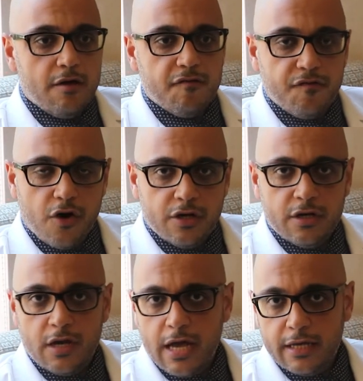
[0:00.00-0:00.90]

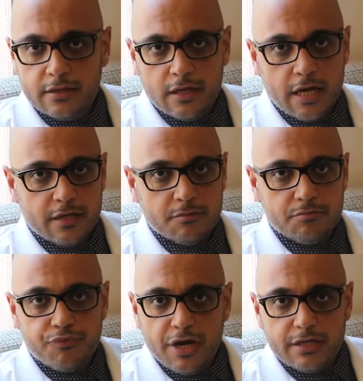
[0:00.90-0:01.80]
fun
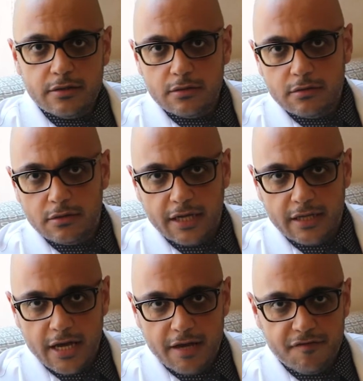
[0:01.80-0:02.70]
and bright
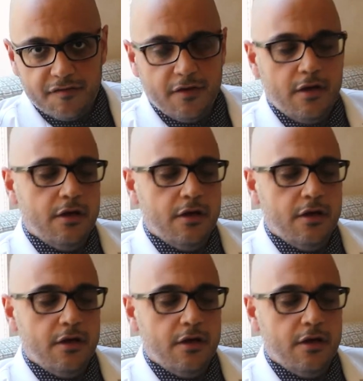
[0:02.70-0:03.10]
nightlife,